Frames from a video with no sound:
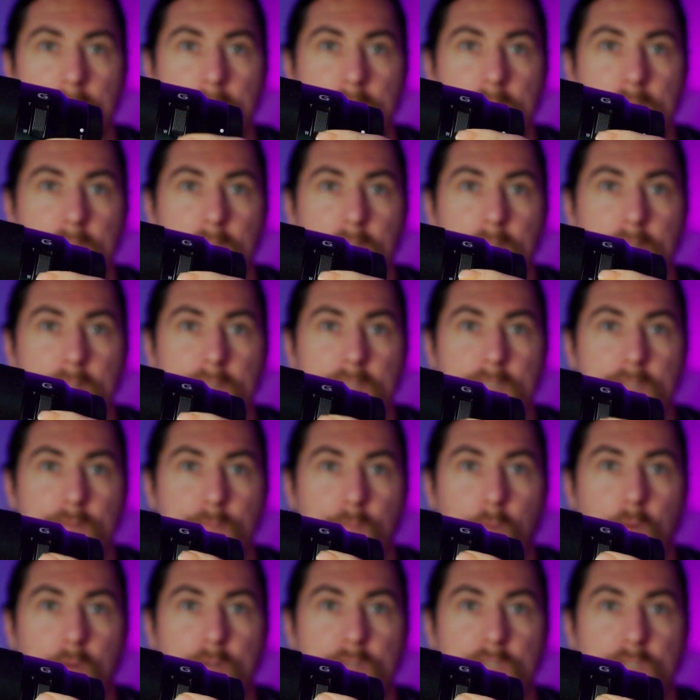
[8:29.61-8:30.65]
So this
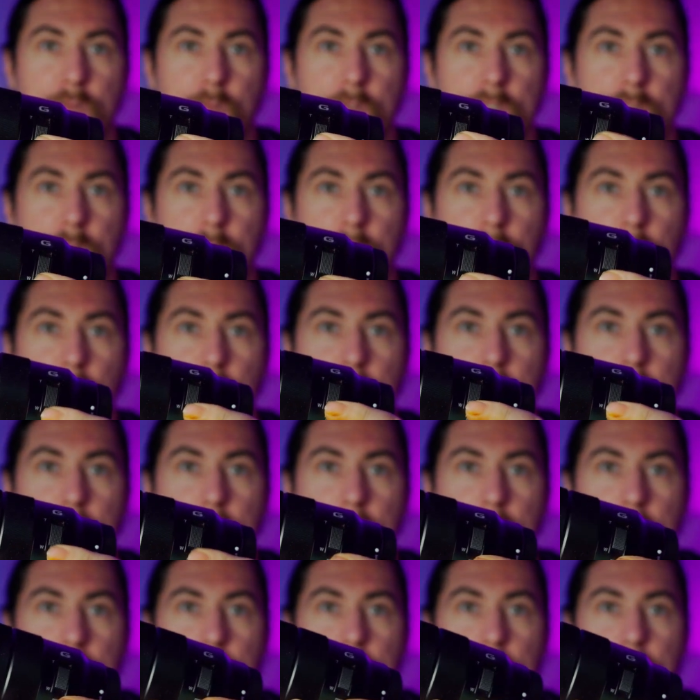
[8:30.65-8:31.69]
rocker switch we've got
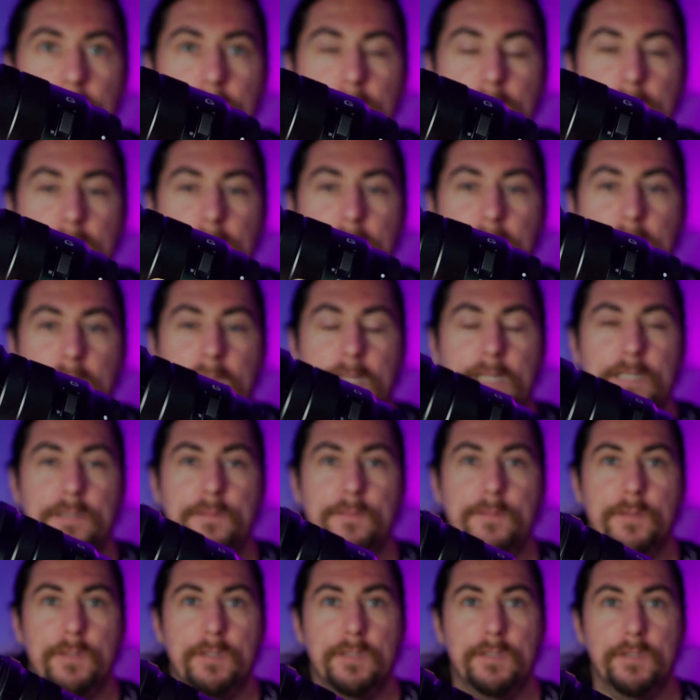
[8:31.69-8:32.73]
here allows
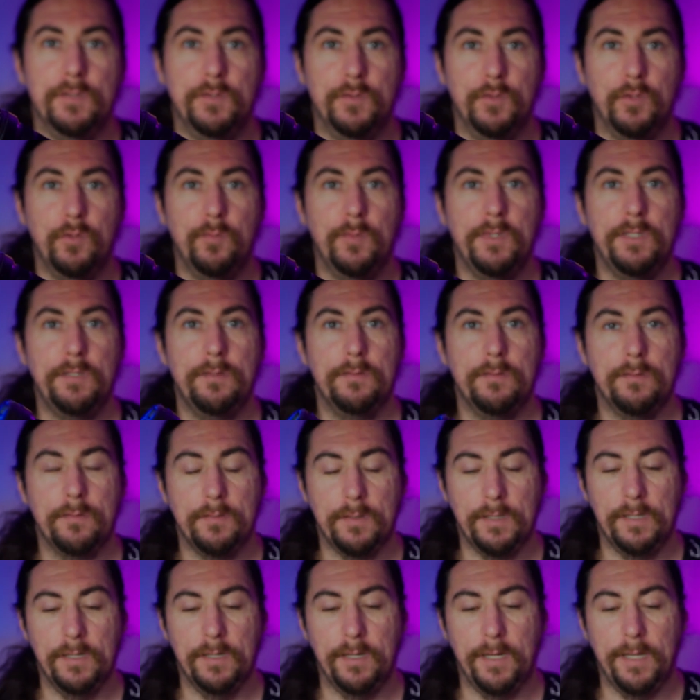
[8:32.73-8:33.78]
for zooming
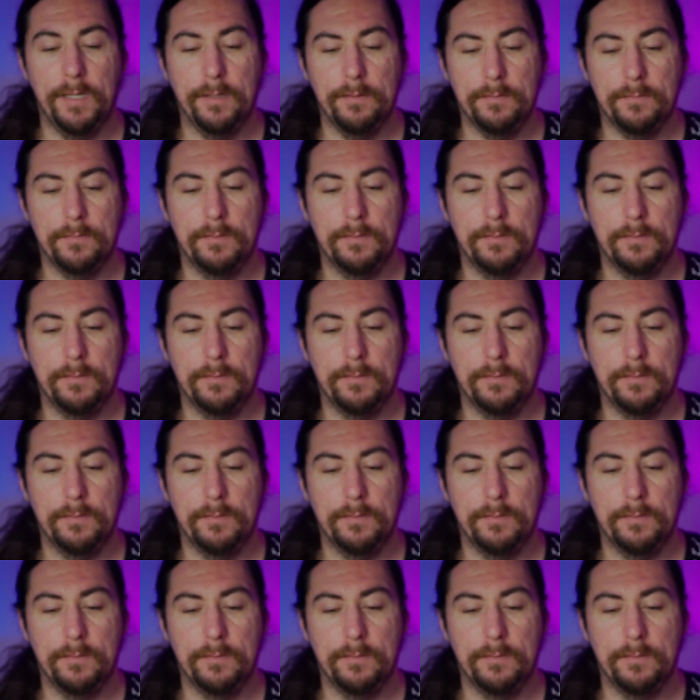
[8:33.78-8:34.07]
in and out.